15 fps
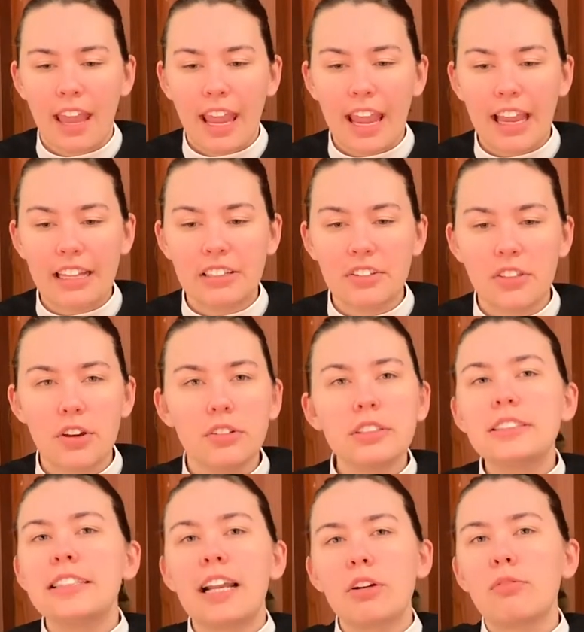And
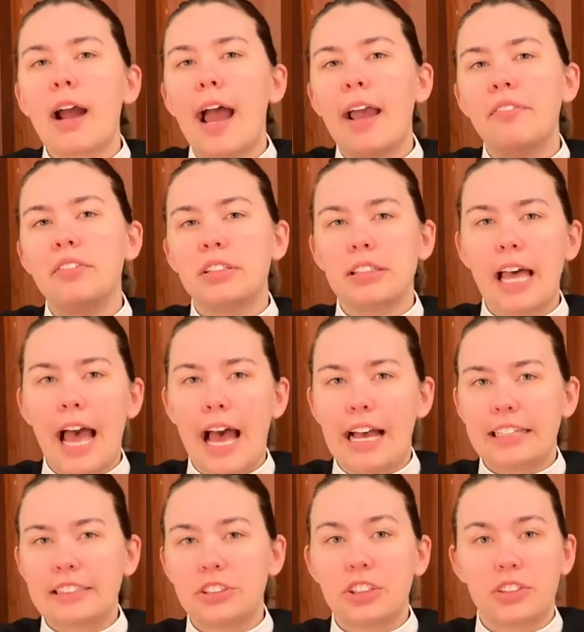those that arrived
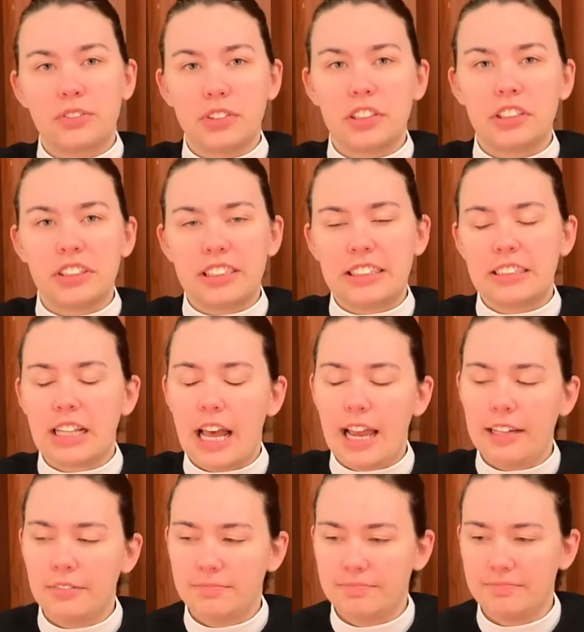last are first in
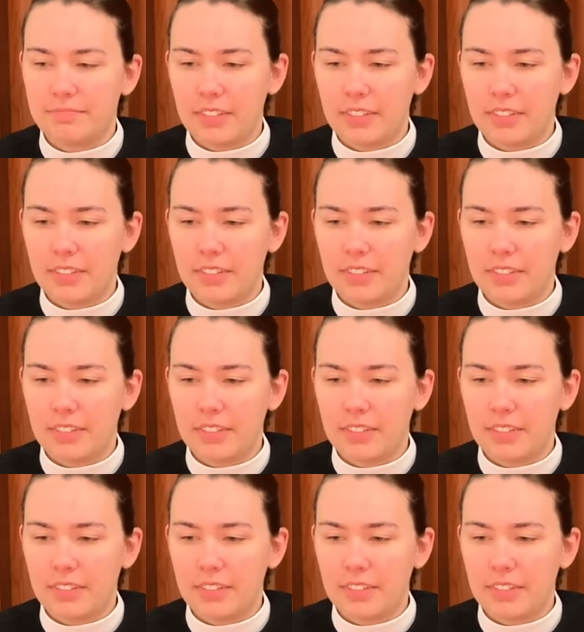line,